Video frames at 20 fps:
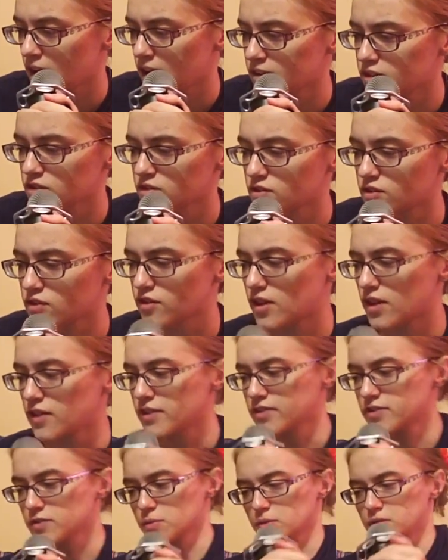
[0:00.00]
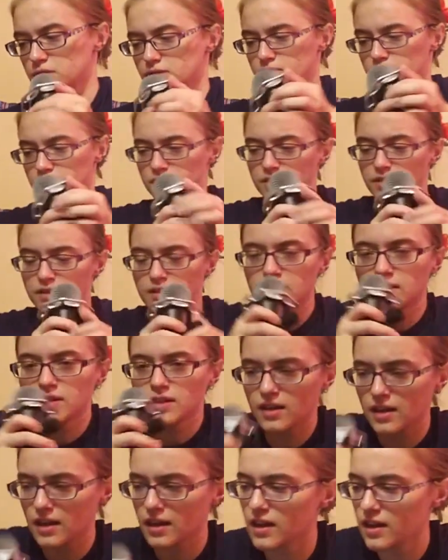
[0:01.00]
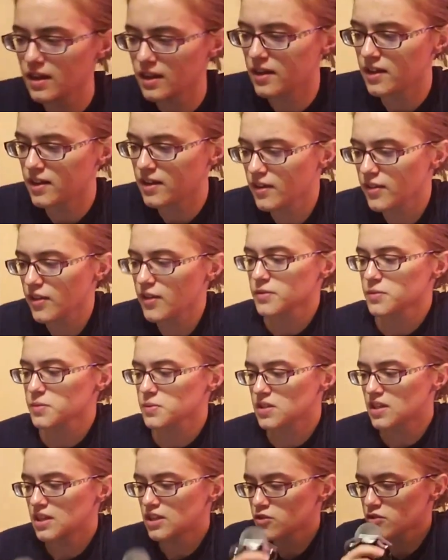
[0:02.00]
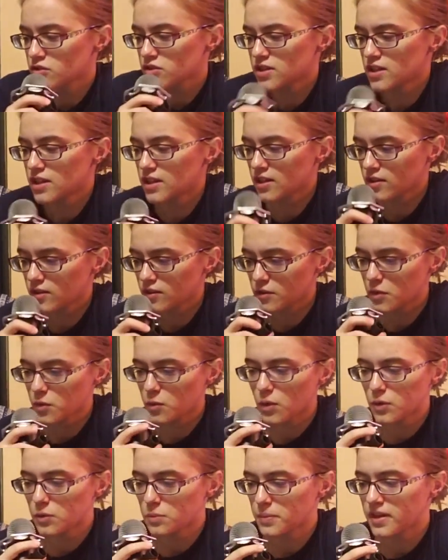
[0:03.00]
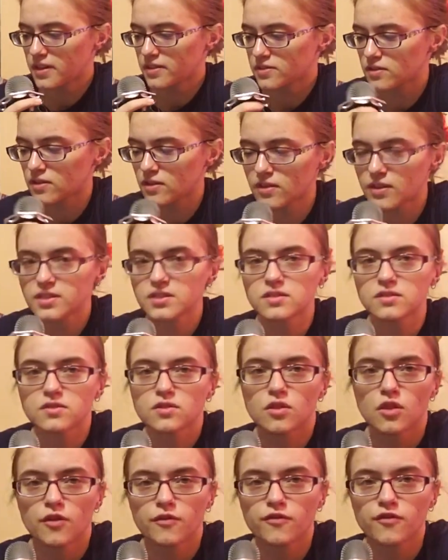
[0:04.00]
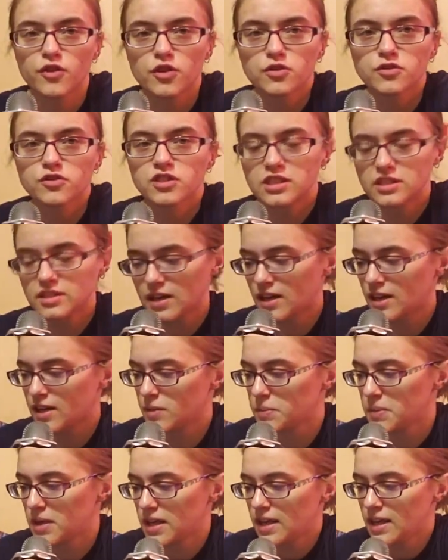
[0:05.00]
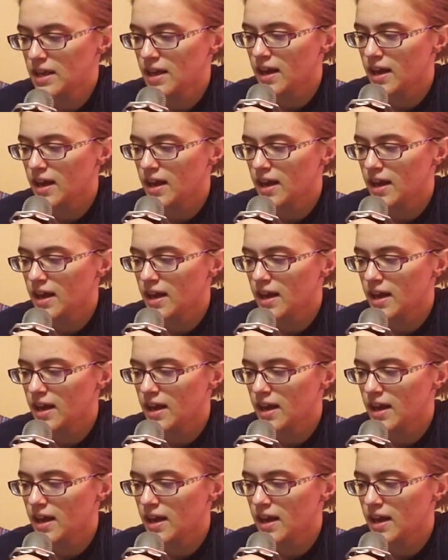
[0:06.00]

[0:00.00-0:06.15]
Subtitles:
I just thought this was an interesting quote, because this is the first time